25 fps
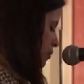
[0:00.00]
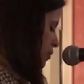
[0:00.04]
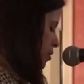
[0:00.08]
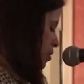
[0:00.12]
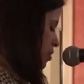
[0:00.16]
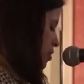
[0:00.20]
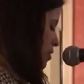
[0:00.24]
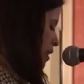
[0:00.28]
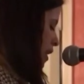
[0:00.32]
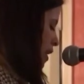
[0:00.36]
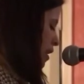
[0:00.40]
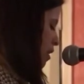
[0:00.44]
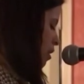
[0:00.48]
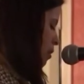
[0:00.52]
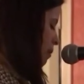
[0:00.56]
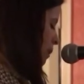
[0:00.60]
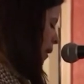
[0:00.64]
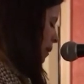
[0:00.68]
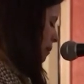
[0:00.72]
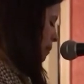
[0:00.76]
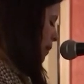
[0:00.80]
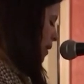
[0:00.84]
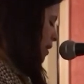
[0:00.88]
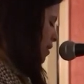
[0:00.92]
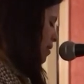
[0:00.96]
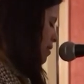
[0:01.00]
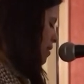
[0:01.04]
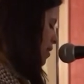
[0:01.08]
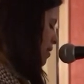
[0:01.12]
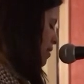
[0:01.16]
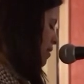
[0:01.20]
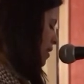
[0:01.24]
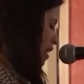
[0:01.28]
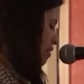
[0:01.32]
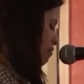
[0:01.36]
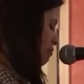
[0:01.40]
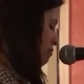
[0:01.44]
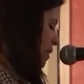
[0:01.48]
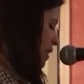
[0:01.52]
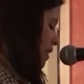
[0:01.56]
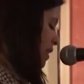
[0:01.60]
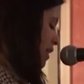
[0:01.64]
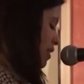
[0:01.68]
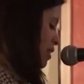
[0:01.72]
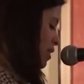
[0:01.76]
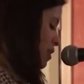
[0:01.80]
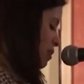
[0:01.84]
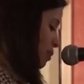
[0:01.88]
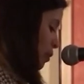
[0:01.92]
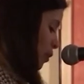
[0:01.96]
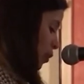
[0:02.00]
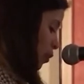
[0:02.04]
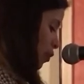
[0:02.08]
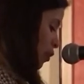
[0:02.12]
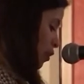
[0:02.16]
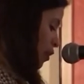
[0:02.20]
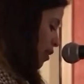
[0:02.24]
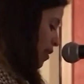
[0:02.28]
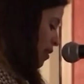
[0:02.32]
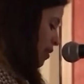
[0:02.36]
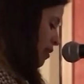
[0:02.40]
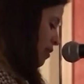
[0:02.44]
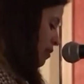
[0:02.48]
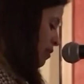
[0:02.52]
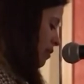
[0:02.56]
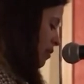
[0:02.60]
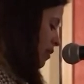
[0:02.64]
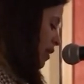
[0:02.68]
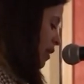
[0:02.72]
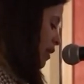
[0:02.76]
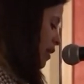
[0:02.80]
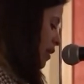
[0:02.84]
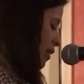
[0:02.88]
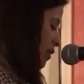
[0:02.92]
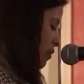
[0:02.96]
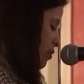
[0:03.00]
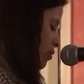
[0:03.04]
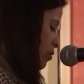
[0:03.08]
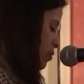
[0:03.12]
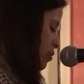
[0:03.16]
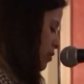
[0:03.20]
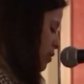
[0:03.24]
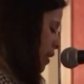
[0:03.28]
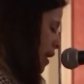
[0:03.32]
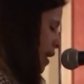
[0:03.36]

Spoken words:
Today, all my pieces have been explored, healed,